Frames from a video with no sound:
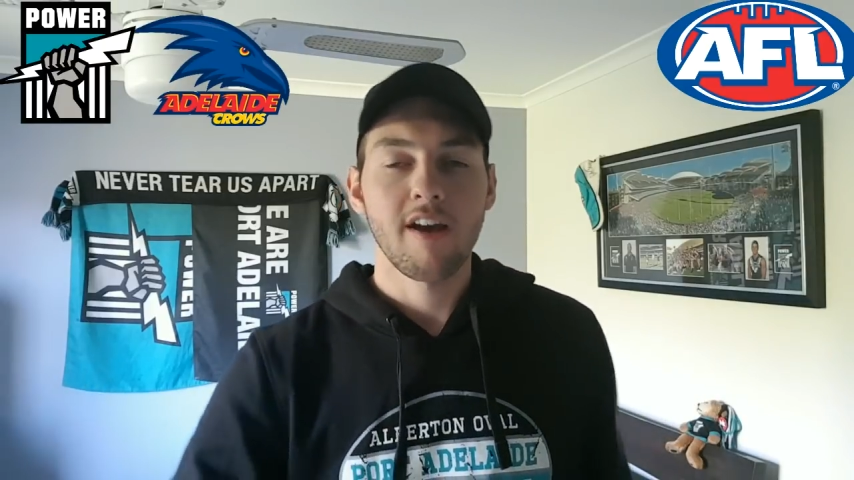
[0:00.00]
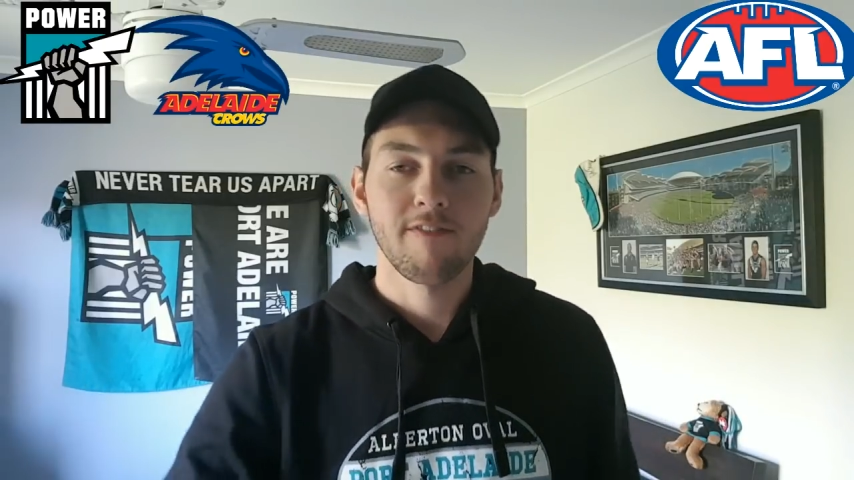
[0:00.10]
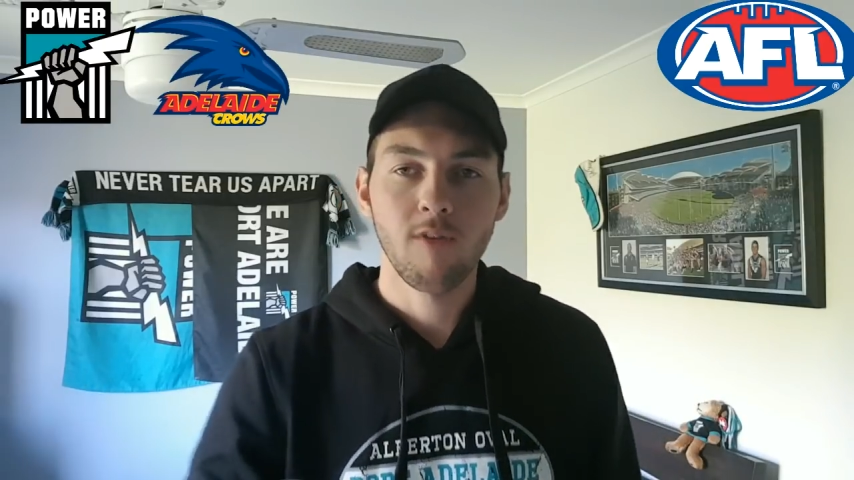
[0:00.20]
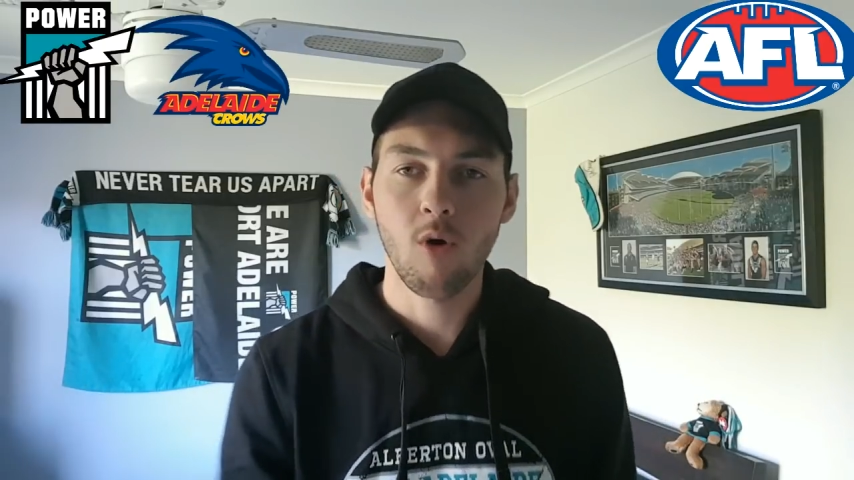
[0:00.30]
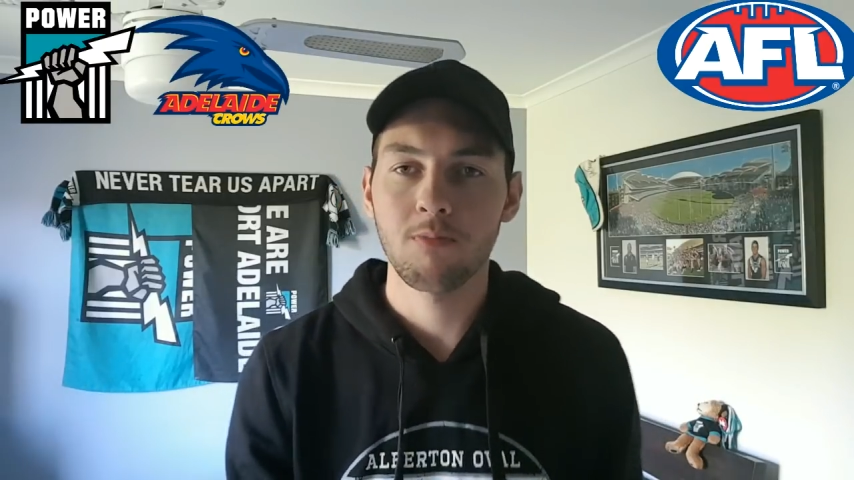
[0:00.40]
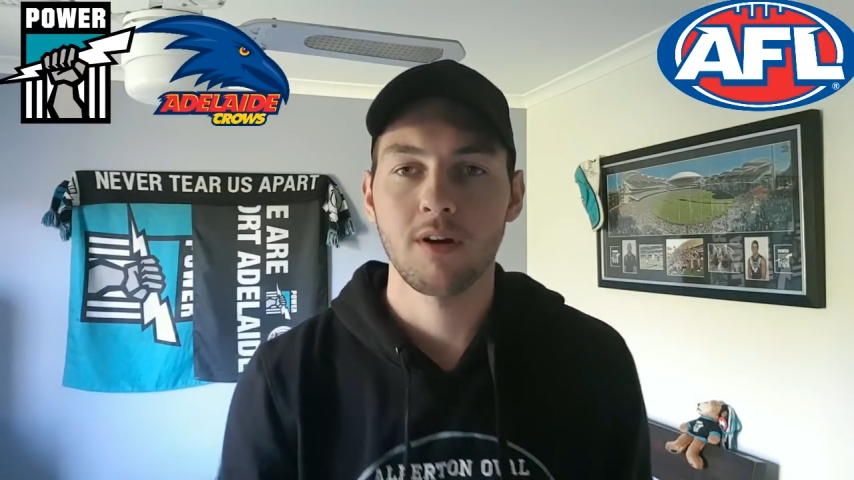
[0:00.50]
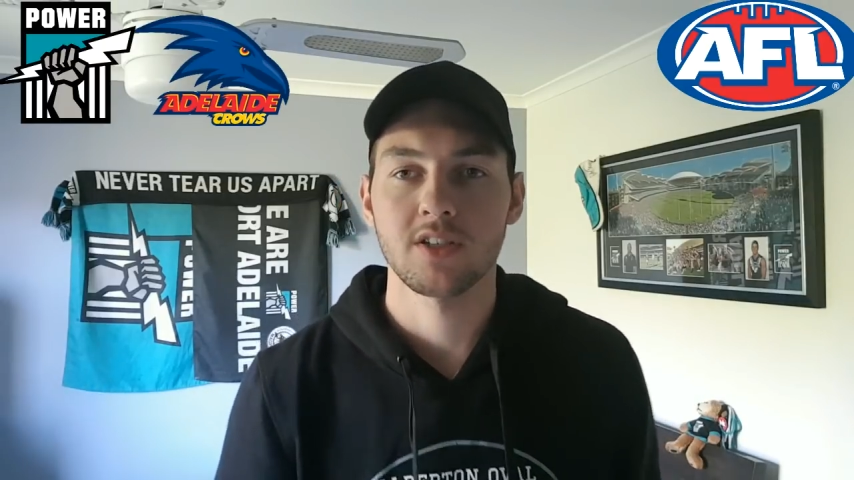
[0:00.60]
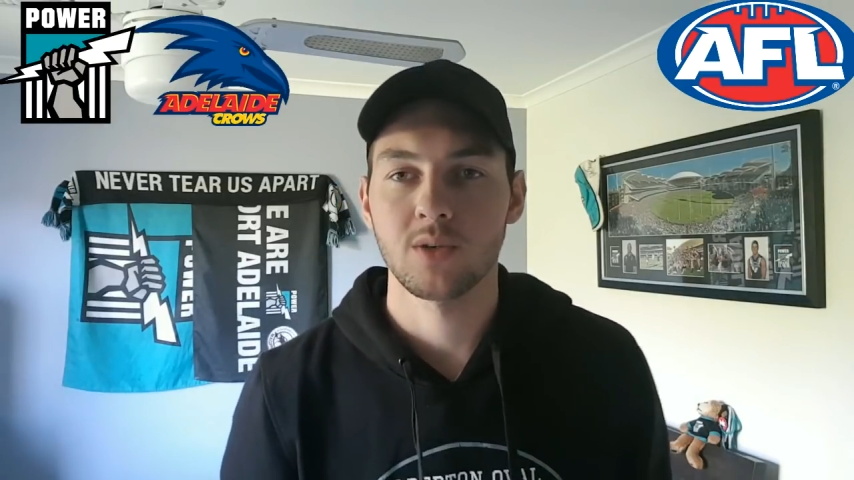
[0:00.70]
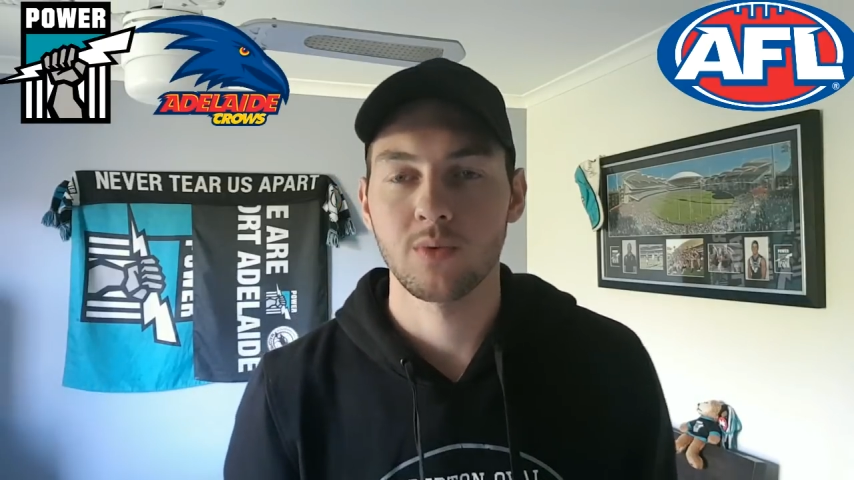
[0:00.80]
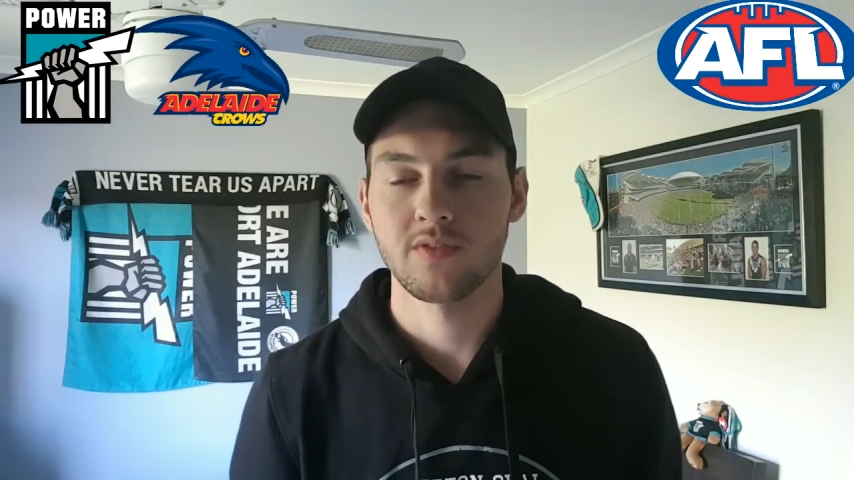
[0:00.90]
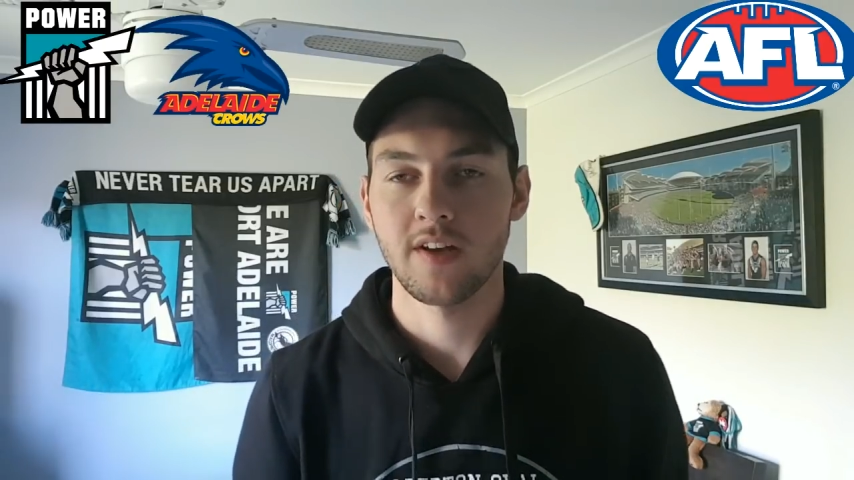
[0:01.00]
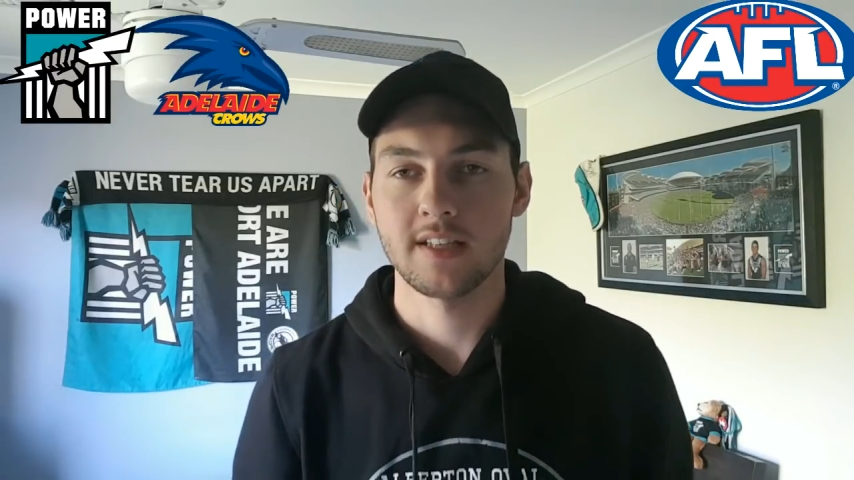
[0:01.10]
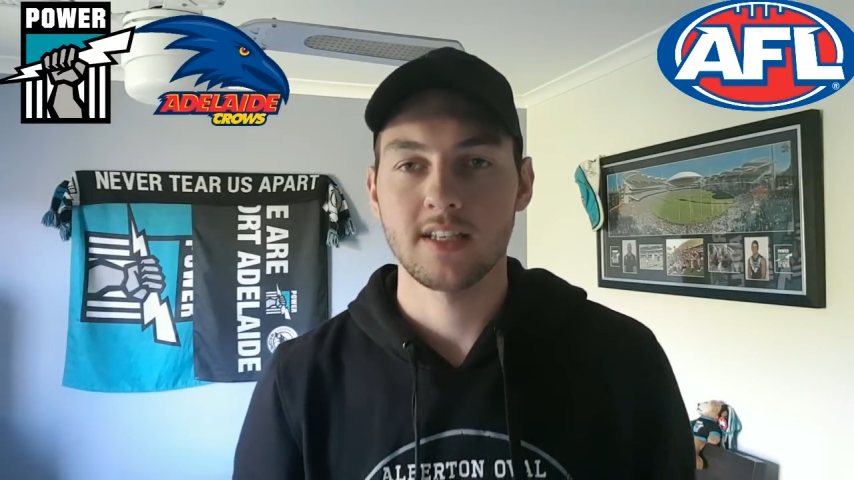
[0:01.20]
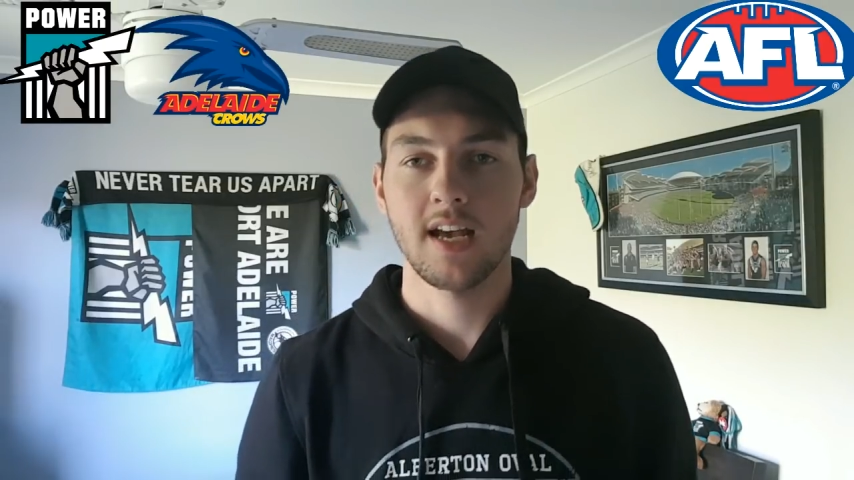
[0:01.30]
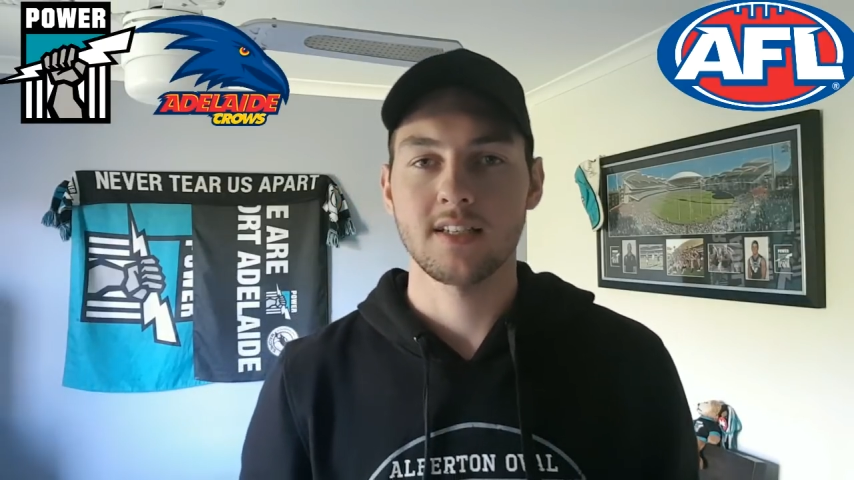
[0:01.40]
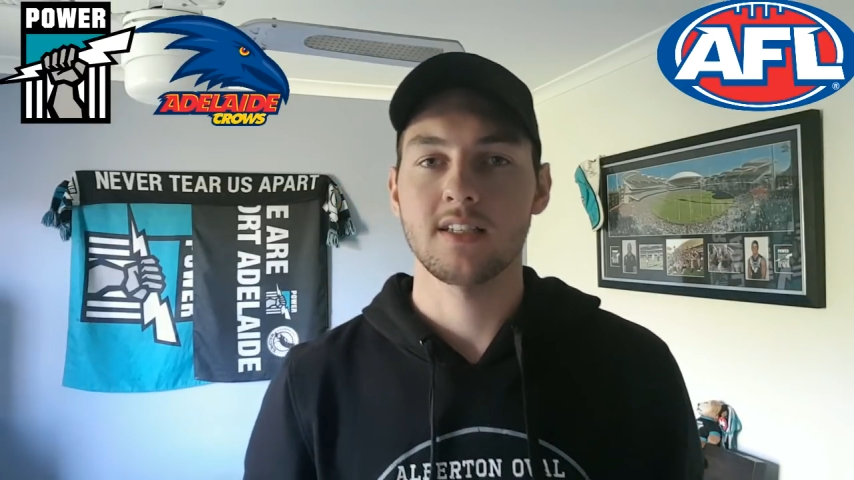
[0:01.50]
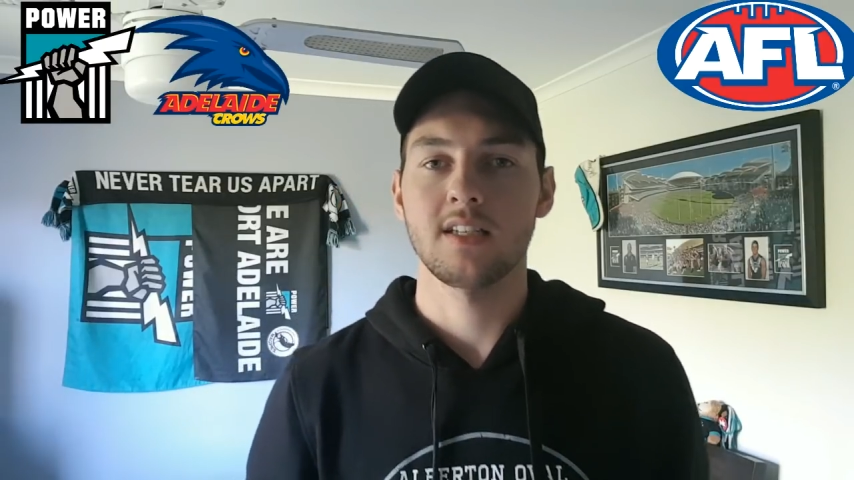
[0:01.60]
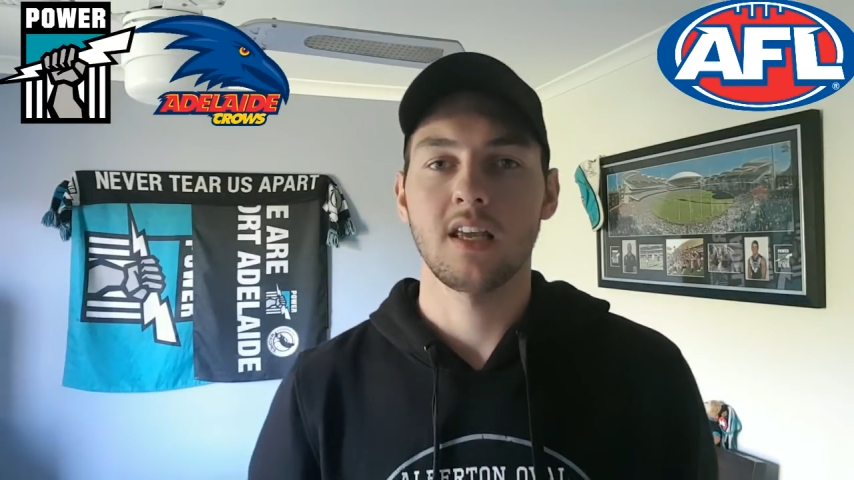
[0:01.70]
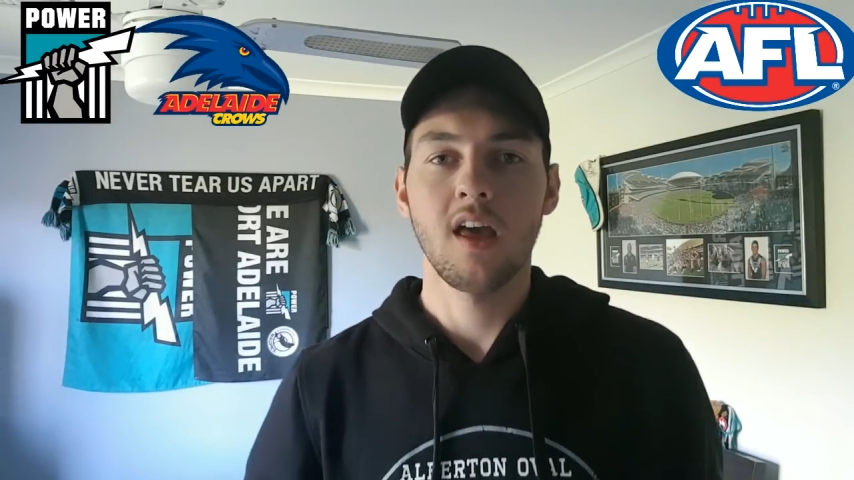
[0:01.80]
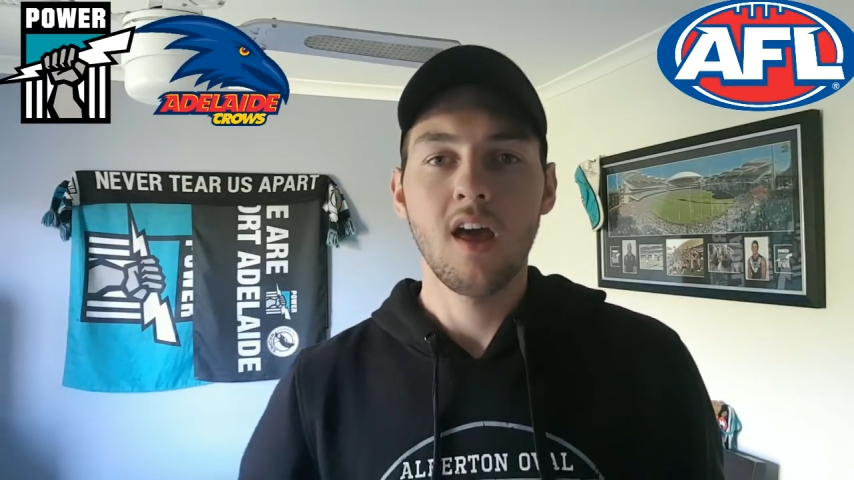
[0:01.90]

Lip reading: Our forward pressure was fantastic.